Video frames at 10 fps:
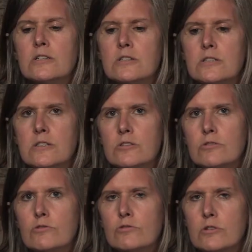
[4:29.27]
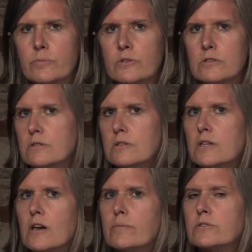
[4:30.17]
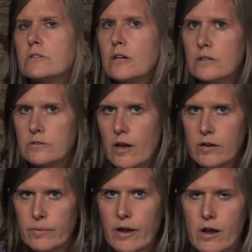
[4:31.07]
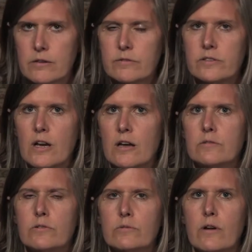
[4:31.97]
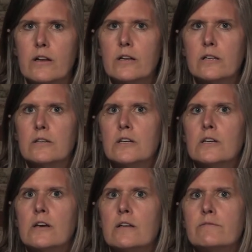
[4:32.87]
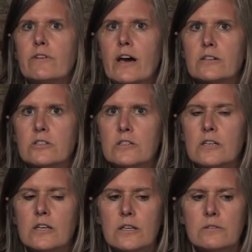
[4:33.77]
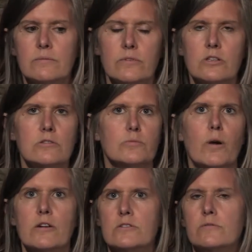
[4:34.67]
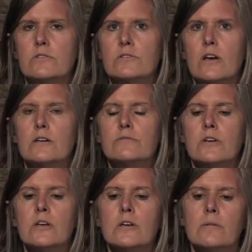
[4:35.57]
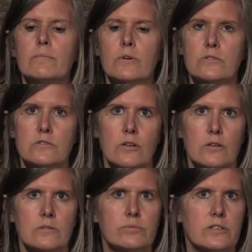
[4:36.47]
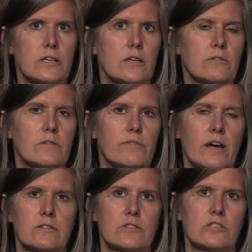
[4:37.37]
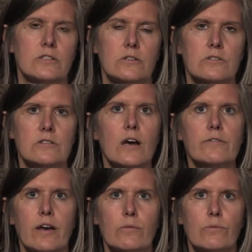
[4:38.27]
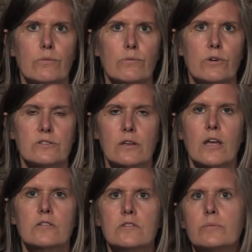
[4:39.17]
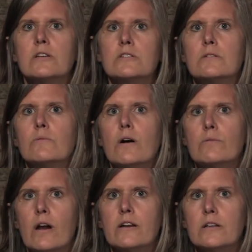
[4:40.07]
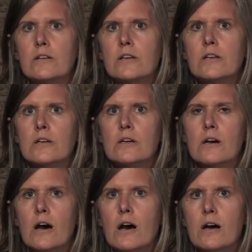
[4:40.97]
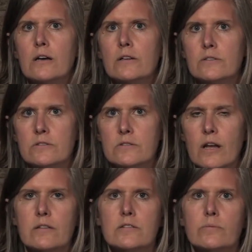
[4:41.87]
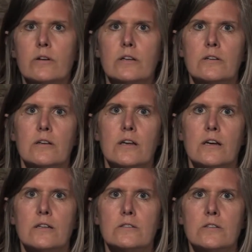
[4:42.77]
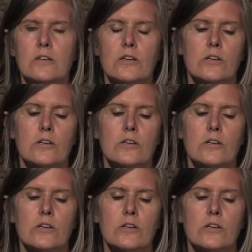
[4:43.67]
she scrupulously kept her own autobiography out of her writing in fact she hid huge parts of herself most notably the fact that she herself was a cancer patient while writing uh, silent spring and